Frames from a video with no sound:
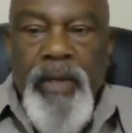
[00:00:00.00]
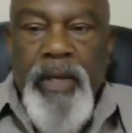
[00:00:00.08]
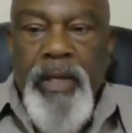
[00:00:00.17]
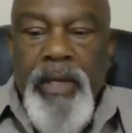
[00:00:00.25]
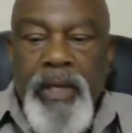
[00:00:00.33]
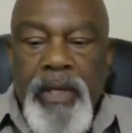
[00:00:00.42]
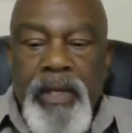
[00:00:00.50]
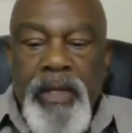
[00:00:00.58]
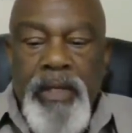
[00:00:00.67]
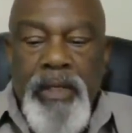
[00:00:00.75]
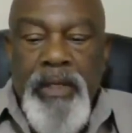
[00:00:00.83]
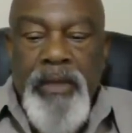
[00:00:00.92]

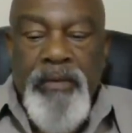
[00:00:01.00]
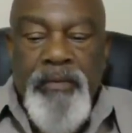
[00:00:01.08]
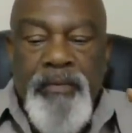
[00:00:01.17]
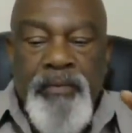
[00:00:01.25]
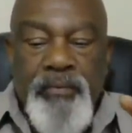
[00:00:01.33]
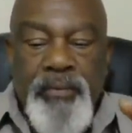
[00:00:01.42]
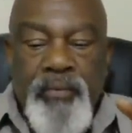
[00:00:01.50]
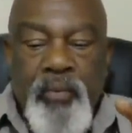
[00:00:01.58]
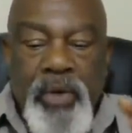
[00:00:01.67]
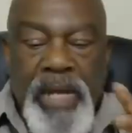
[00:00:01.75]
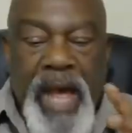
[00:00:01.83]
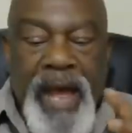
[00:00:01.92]
and if
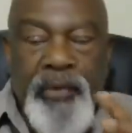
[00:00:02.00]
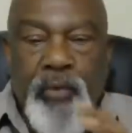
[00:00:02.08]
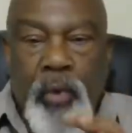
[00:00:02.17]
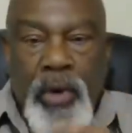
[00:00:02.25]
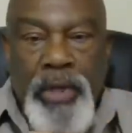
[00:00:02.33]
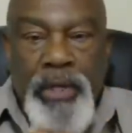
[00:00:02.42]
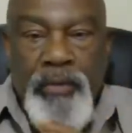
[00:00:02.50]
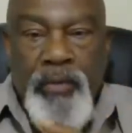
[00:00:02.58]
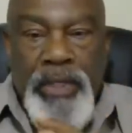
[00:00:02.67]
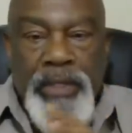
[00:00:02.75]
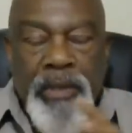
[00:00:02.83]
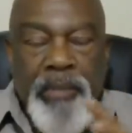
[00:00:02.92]
what I wanted
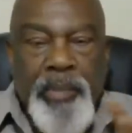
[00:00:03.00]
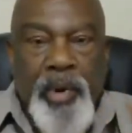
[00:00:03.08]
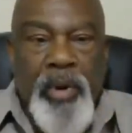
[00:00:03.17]
wasn't a